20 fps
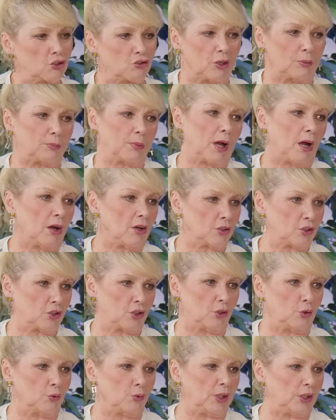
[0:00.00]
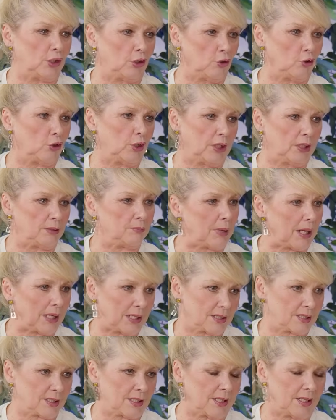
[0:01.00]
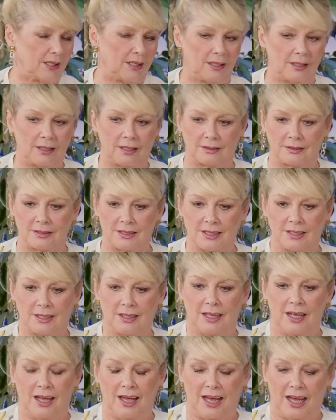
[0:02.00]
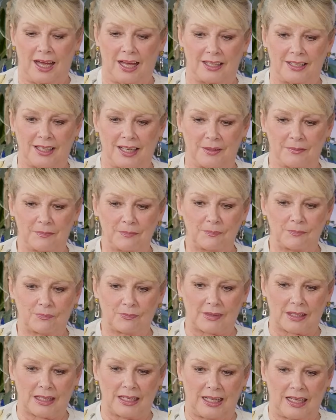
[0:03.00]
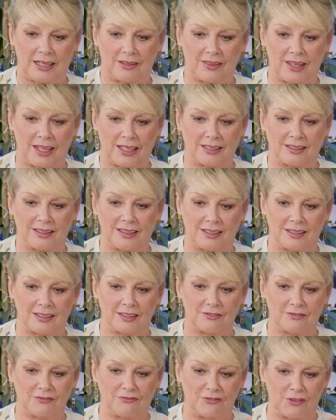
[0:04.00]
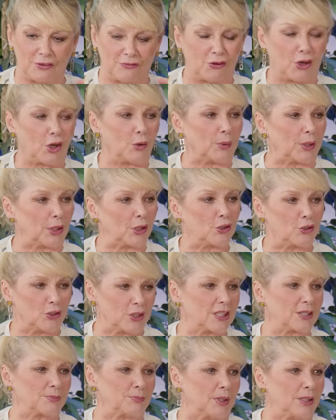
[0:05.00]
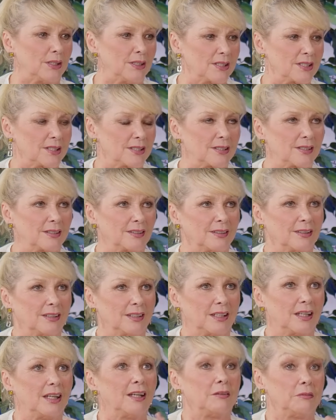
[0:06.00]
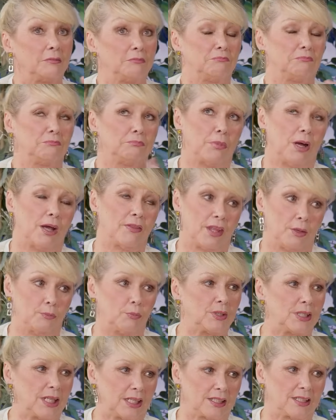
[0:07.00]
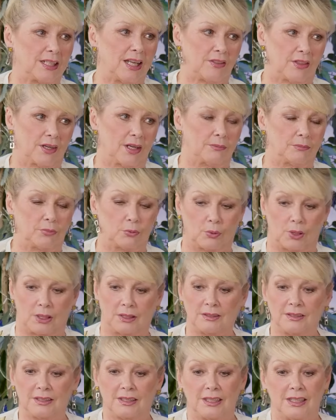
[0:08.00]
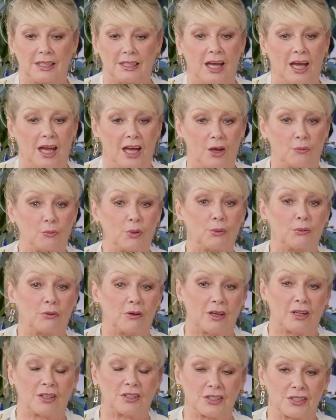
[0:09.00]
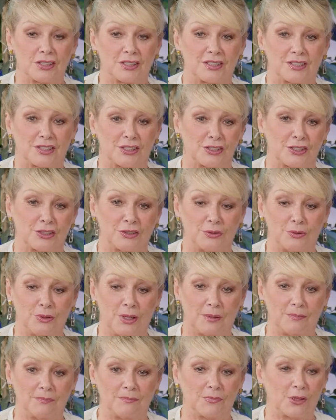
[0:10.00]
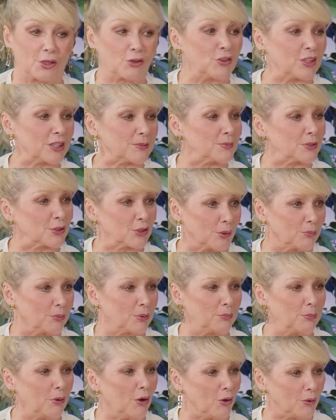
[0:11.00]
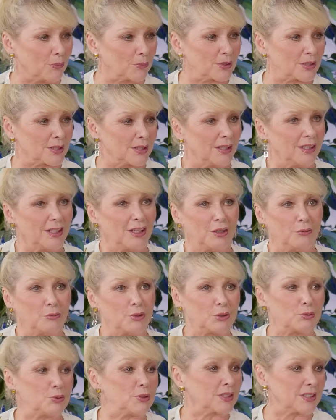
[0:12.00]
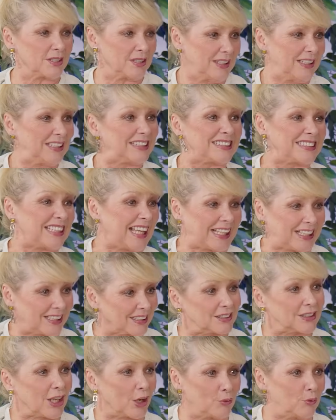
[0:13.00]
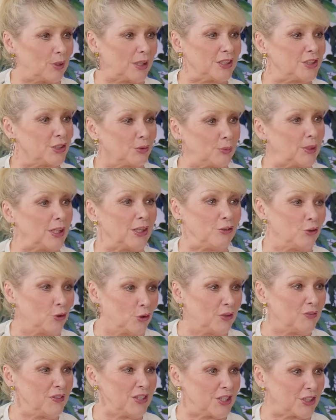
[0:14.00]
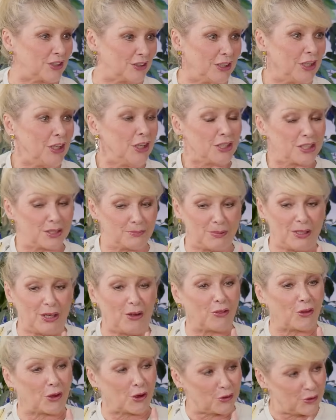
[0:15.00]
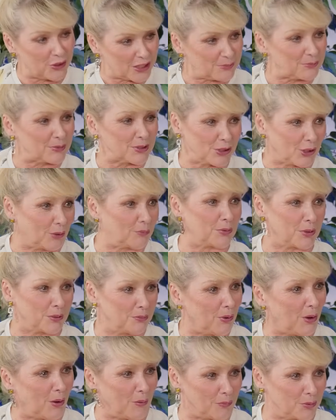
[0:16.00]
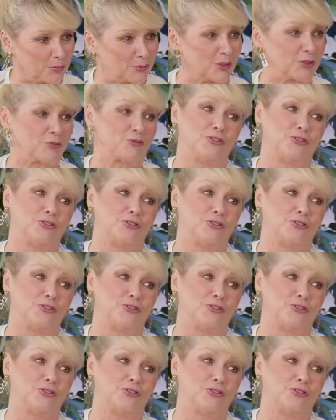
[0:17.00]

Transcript: strip cartoon in Look In magazine, and and um and then the following Christmas, by then we'd had another number one. Uh, we were asked to do um, the Christmas Top of the Pops, which was second only to winning Eurovision. To yeah. be on the Christmas Top of the Pops was